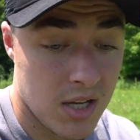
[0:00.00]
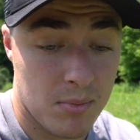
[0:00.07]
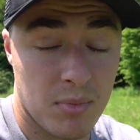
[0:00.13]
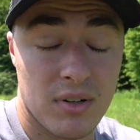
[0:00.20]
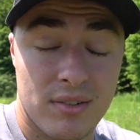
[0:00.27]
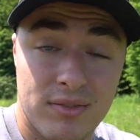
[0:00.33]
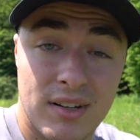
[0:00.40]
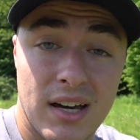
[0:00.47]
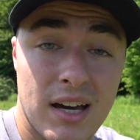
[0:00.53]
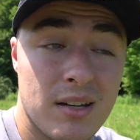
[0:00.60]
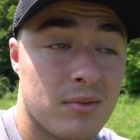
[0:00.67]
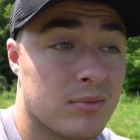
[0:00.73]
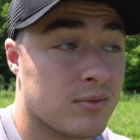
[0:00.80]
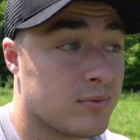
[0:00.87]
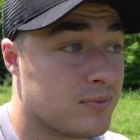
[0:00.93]
But if
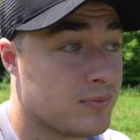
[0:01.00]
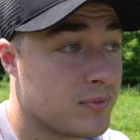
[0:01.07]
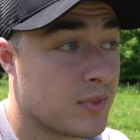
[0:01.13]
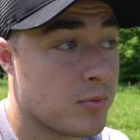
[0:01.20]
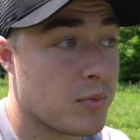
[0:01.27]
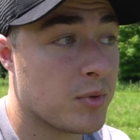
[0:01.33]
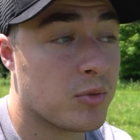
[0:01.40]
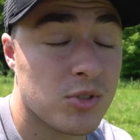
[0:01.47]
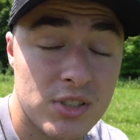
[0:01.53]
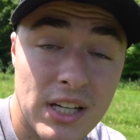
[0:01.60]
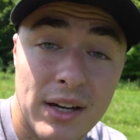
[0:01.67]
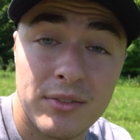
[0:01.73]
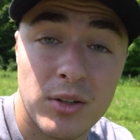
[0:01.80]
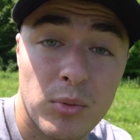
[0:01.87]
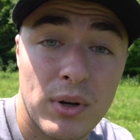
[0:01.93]
not, we'll just
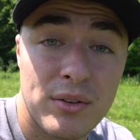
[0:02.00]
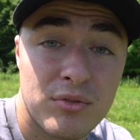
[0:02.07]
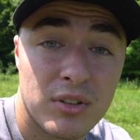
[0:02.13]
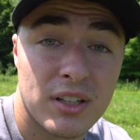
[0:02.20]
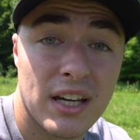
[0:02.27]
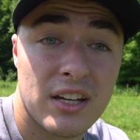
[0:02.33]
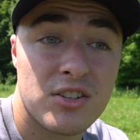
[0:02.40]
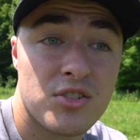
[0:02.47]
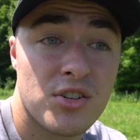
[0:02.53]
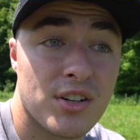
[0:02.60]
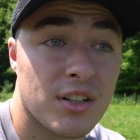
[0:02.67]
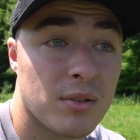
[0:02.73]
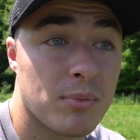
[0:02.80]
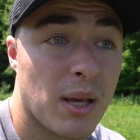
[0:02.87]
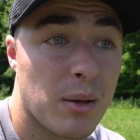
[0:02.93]
have to wait for next
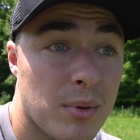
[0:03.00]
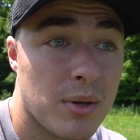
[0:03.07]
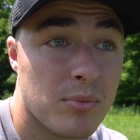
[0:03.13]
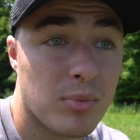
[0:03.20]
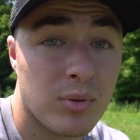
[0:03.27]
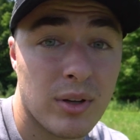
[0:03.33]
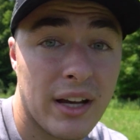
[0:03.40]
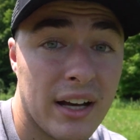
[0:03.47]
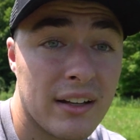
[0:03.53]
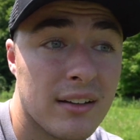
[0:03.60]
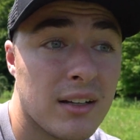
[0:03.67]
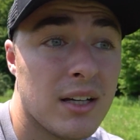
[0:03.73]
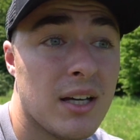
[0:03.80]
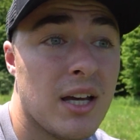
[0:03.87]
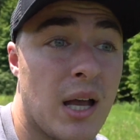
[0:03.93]
year and maybe plant
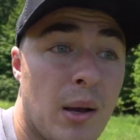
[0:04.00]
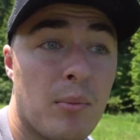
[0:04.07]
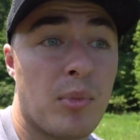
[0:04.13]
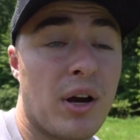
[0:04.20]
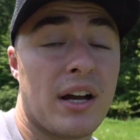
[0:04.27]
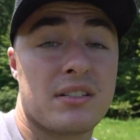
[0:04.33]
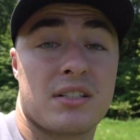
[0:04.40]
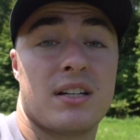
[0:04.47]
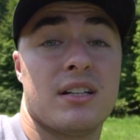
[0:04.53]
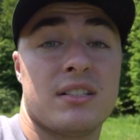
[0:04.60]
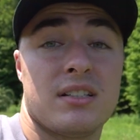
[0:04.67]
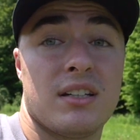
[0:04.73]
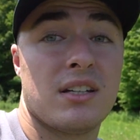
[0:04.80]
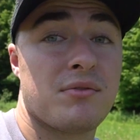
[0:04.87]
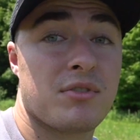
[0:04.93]
brassicas
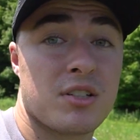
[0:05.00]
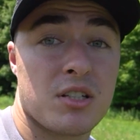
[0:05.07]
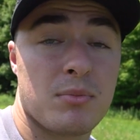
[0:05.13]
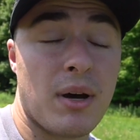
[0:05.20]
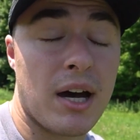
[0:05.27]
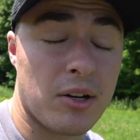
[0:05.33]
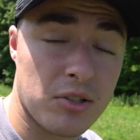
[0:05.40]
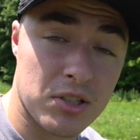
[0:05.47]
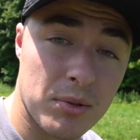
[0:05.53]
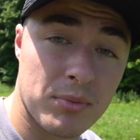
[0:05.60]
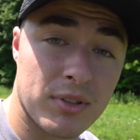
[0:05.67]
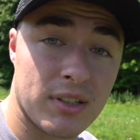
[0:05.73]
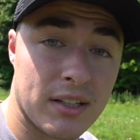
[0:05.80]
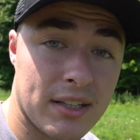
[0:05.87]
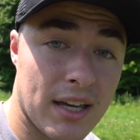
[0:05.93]
in a different spot or
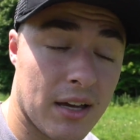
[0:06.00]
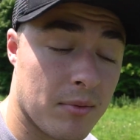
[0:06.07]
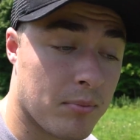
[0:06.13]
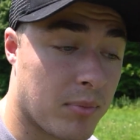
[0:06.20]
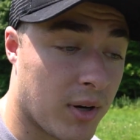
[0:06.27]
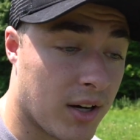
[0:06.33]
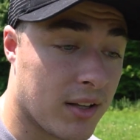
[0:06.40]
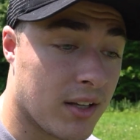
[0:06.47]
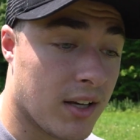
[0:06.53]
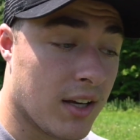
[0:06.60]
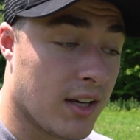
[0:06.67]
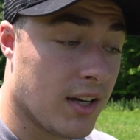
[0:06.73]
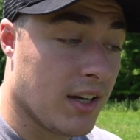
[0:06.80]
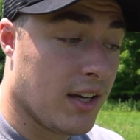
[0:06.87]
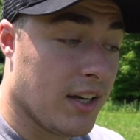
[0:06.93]
something like that. But
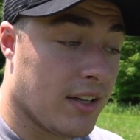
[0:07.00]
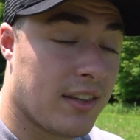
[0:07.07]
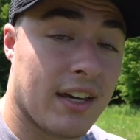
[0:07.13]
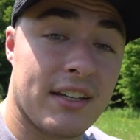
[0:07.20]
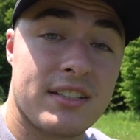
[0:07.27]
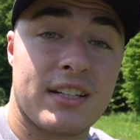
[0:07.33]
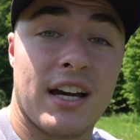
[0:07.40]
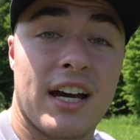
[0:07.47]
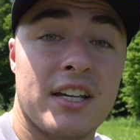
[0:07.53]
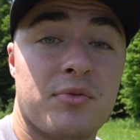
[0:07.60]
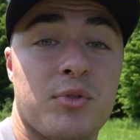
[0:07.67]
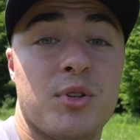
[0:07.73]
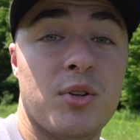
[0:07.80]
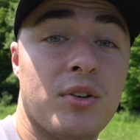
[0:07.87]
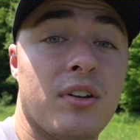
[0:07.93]
thanks guys
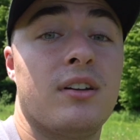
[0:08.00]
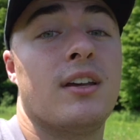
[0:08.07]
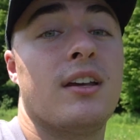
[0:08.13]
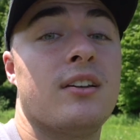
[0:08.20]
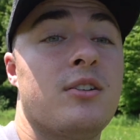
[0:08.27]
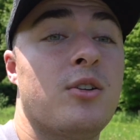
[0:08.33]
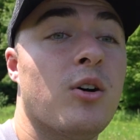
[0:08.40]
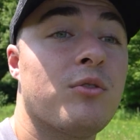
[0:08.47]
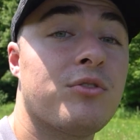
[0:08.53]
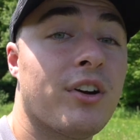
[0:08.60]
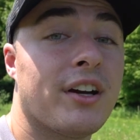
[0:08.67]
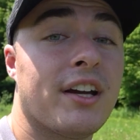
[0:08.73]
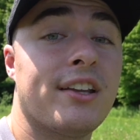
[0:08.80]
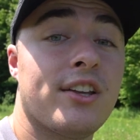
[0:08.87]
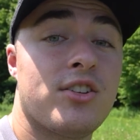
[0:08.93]
for tuning in. Don't
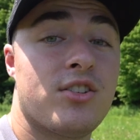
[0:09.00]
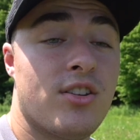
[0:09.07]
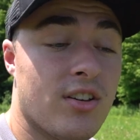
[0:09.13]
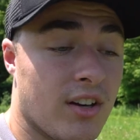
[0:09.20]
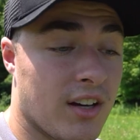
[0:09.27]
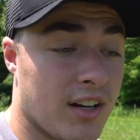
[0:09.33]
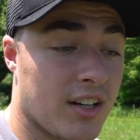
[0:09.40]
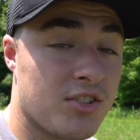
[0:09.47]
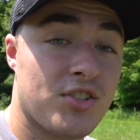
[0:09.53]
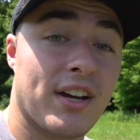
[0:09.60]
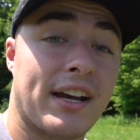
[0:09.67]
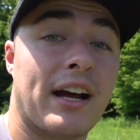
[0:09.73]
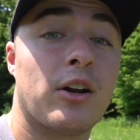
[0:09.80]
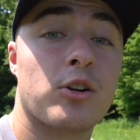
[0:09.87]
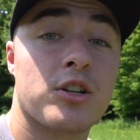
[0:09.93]
forget to
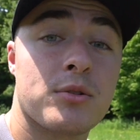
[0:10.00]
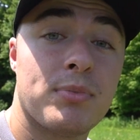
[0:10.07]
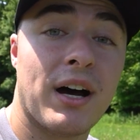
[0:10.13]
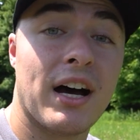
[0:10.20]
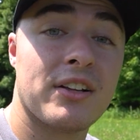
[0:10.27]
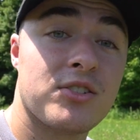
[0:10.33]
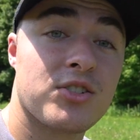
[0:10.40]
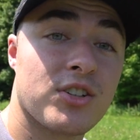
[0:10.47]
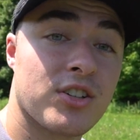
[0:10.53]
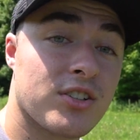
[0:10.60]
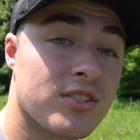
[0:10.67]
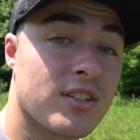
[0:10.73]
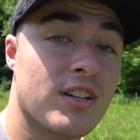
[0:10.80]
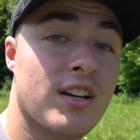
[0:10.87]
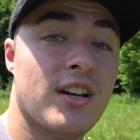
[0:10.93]
check out our
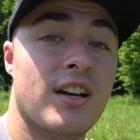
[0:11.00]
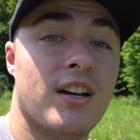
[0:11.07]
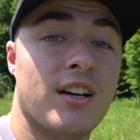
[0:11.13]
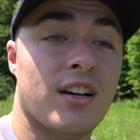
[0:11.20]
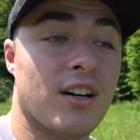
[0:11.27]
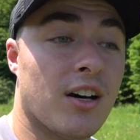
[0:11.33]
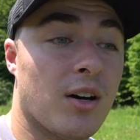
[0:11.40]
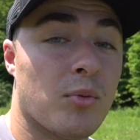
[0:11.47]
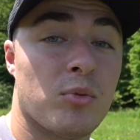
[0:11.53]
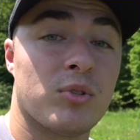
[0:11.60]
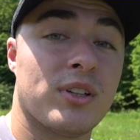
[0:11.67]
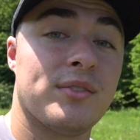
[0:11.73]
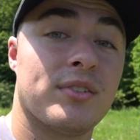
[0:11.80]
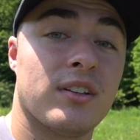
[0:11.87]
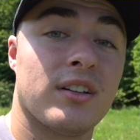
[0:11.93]
sponsors. We'll
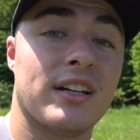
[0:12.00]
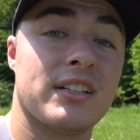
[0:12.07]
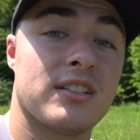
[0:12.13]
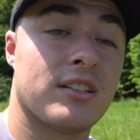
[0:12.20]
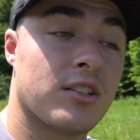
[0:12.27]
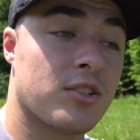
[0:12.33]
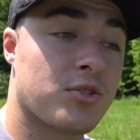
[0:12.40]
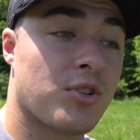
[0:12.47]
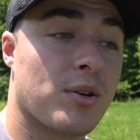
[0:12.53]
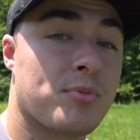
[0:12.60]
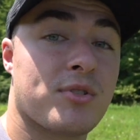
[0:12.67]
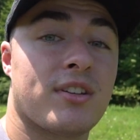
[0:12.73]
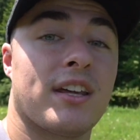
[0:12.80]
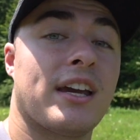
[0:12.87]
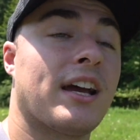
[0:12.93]
leave the links in the
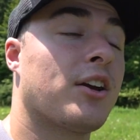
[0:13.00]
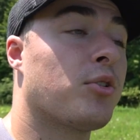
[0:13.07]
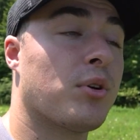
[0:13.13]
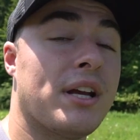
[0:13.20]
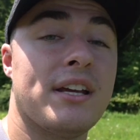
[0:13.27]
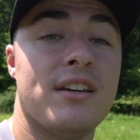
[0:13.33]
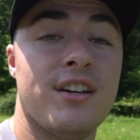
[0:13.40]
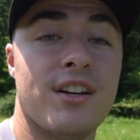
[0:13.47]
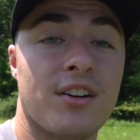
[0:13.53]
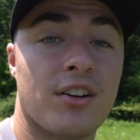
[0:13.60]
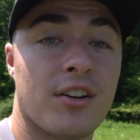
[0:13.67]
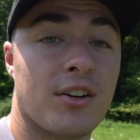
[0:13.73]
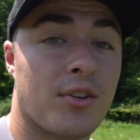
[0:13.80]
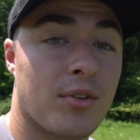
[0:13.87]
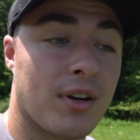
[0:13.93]
description. They got great
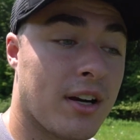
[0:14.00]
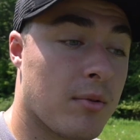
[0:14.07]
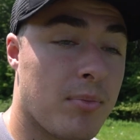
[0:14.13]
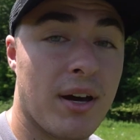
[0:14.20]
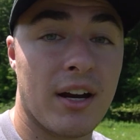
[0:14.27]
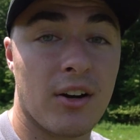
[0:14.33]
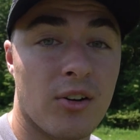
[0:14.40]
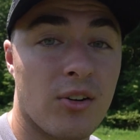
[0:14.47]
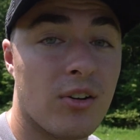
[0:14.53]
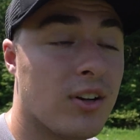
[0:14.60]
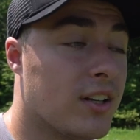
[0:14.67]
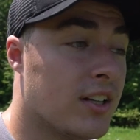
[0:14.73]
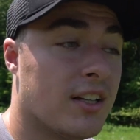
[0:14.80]
gear, great apparel.